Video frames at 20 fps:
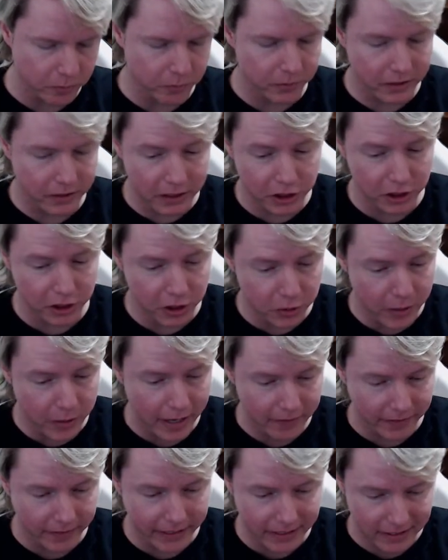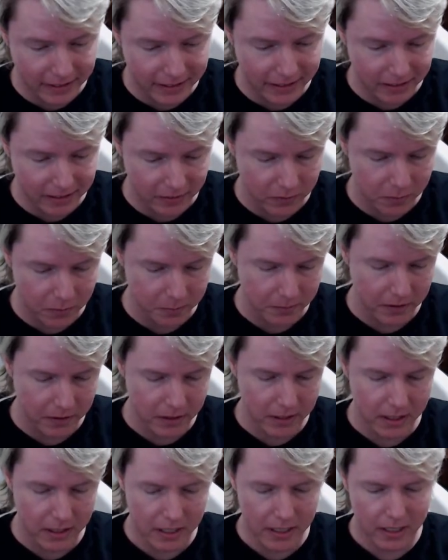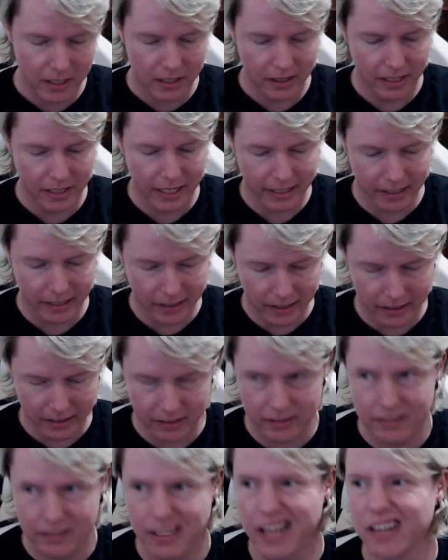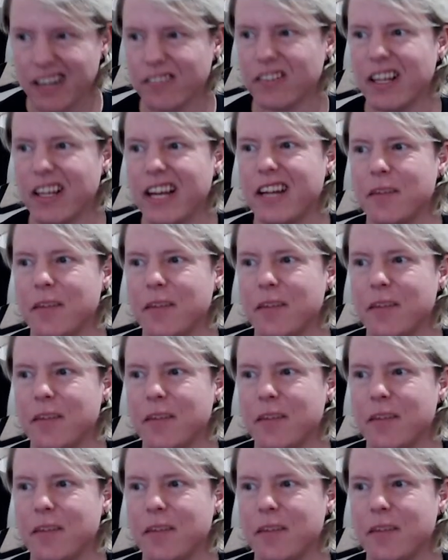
since you do have like 6 of them. Like you could kind of line them